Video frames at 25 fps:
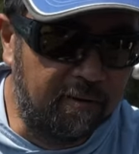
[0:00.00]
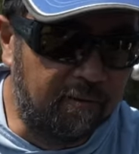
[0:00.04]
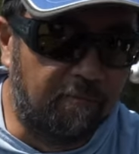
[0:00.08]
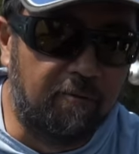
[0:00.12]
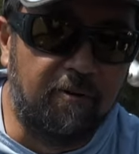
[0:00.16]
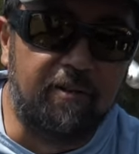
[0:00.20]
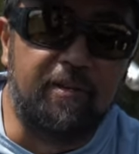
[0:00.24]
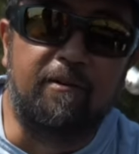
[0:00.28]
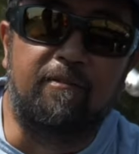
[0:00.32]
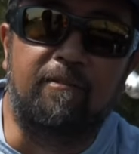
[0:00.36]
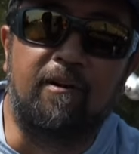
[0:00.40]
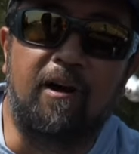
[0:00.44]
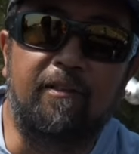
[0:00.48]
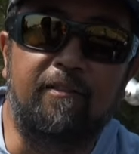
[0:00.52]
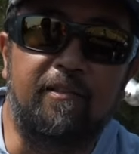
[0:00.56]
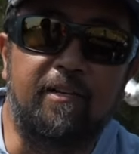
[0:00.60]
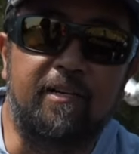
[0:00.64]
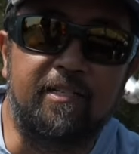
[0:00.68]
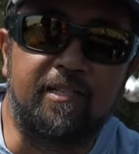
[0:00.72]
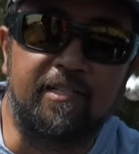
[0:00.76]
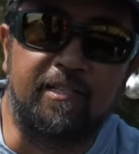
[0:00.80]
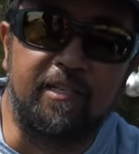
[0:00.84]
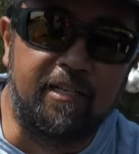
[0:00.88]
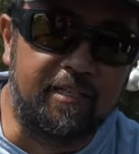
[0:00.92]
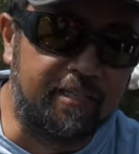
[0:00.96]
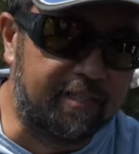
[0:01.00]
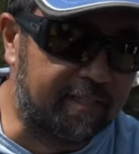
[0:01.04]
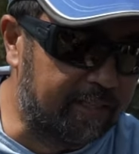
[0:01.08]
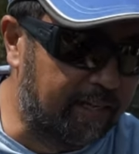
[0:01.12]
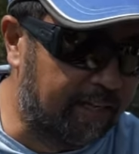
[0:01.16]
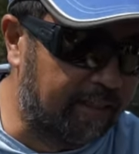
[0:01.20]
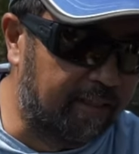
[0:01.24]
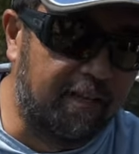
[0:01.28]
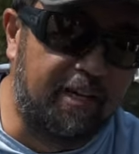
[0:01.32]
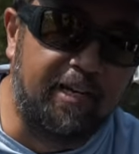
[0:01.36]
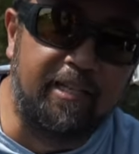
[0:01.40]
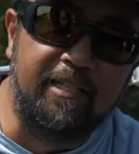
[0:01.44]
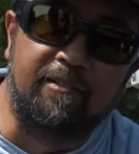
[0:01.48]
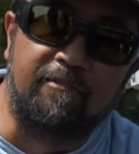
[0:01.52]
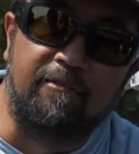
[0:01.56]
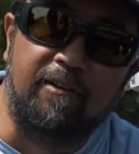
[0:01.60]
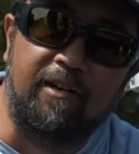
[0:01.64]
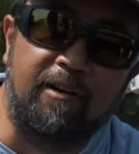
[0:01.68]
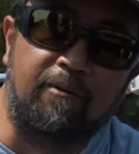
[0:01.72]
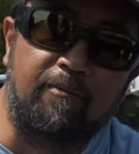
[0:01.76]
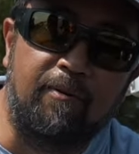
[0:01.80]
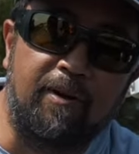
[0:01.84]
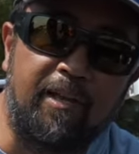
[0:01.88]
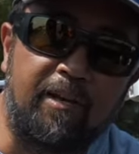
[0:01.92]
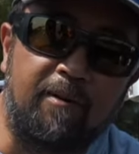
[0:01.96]
when you're out there so you can set lines right
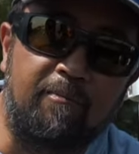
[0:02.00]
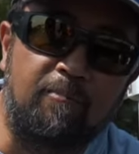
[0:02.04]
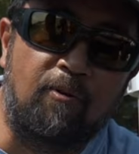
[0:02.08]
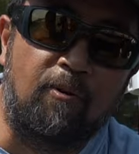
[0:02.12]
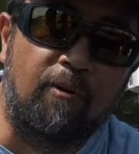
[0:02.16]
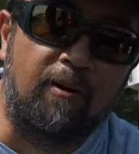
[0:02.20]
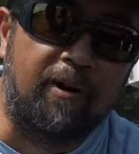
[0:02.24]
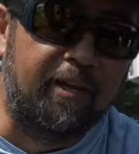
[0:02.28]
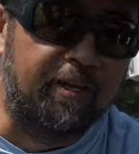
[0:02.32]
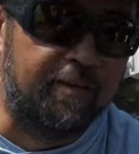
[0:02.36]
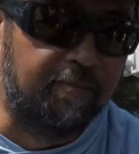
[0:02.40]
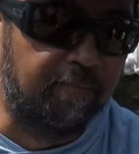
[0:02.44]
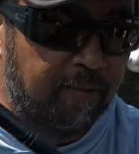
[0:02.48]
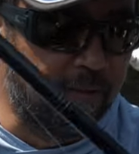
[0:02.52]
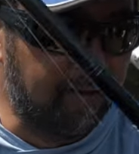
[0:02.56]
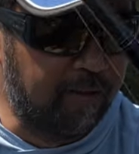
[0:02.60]
away in the morning.